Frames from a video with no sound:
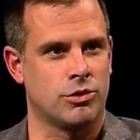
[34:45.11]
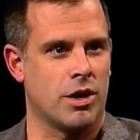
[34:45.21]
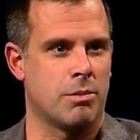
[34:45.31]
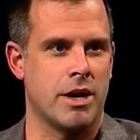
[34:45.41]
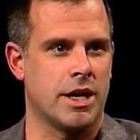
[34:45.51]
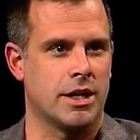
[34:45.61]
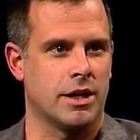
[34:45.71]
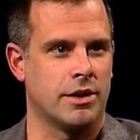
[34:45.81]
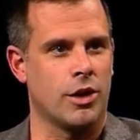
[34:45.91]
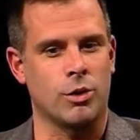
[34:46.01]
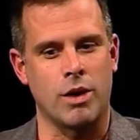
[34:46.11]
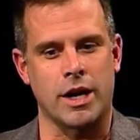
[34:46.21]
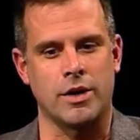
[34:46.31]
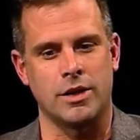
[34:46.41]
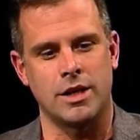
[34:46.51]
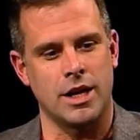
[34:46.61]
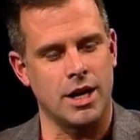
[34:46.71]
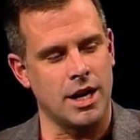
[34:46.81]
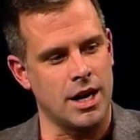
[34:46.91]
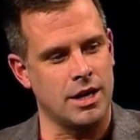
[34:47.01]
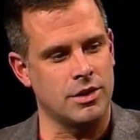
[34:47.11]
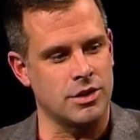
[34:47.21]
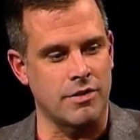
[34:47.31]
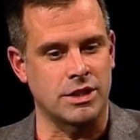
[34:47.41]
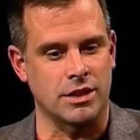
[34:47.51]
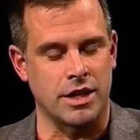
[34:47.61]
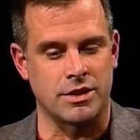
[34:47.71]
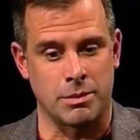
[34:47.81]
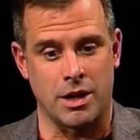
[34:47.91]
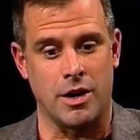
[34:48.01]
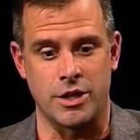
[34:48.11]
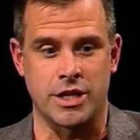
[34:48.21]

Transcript: trying to break another record and there's obviously a lot of similarities.